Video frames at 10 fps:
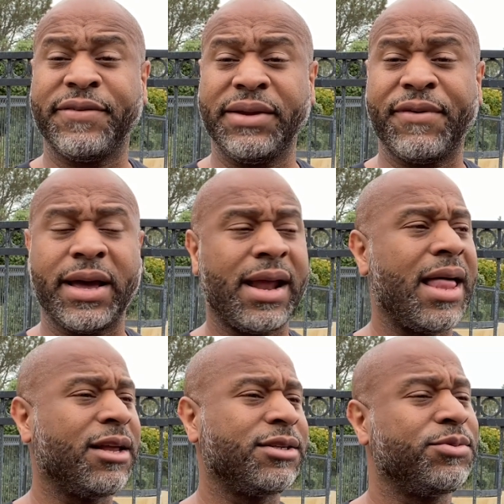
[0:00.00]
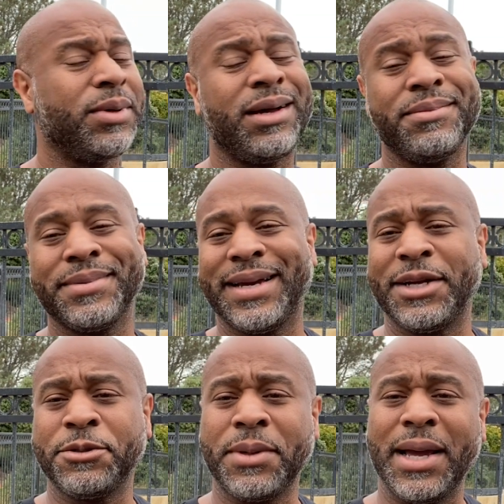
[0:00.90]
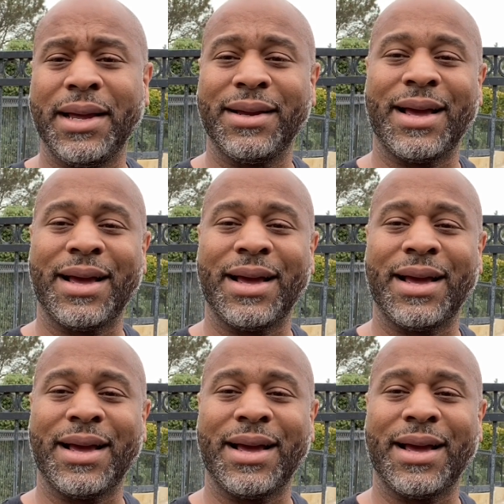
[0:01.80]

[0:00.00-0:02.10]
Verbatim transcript: fifty-five dollars. Well, guess what?